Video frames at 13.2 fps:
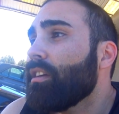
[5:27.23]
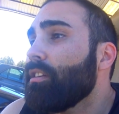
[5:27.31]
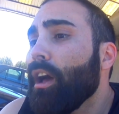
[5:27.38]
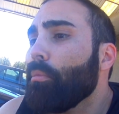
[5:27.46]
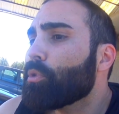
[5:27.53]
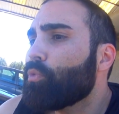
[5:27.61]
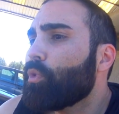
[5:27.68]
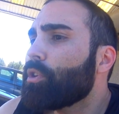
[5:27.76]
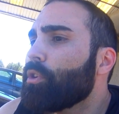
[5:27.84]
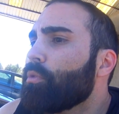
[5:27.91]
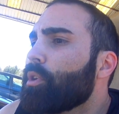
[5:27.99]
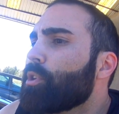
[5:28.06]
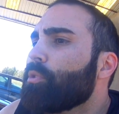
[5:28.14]
no, but we're, do,
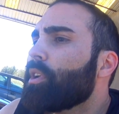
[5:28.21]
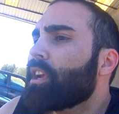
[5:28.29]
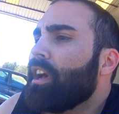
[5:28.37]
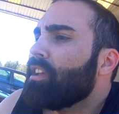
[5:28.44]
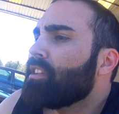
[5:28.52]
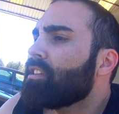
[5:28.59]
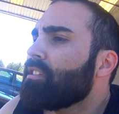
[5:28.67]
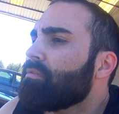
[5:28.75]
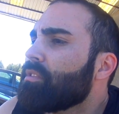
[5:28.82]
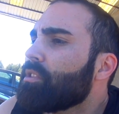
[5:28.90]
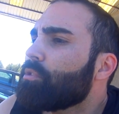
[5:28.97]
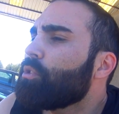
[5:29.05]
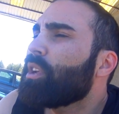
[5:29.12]
we're doing nine.
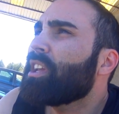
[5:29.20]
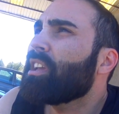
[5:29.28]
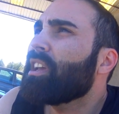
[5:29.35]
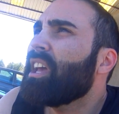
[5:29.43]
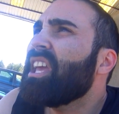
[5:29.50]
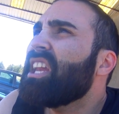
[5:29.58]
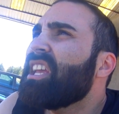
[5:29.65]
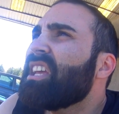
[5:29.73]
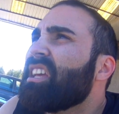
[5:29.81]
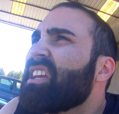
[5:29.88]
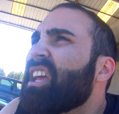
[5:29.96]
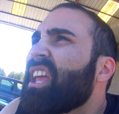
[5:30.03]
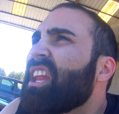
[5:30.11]
We're doing 80,
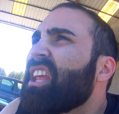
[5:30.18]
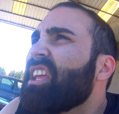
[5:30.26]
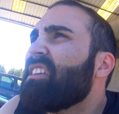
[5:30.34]
80,